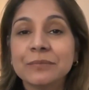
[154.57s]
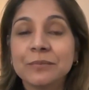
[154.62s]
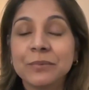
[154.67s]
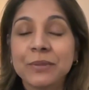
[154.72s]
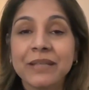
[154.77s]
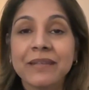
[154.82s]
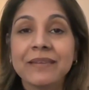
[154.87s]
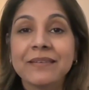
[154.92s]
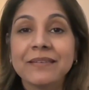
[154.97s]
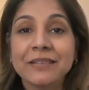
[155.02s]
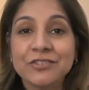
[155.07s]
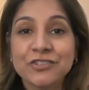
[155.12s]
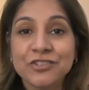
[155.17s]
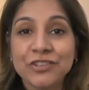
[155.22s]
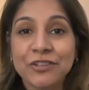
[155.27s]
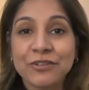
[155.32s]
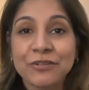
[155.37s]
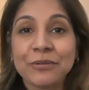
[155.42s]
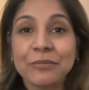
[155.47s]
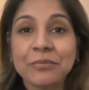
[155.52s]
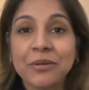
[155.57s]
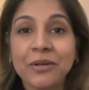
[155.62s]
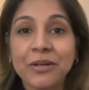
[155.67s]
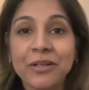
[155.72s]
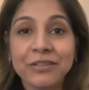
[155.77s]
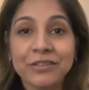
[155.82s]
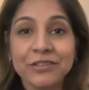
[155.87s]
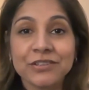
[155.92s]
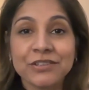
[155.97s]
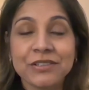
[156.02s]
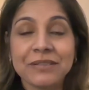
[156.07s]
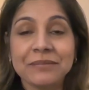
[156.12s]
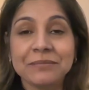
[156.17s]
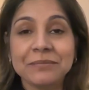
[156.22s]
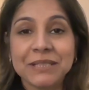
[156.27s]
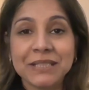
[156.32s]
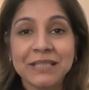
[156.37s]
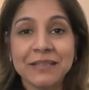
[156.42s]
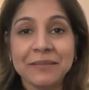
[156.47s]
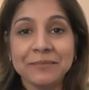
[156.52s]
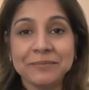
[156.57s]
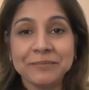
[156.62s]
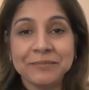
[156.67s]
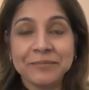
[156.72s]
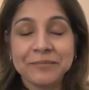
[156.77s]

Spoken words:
with the general partnership team.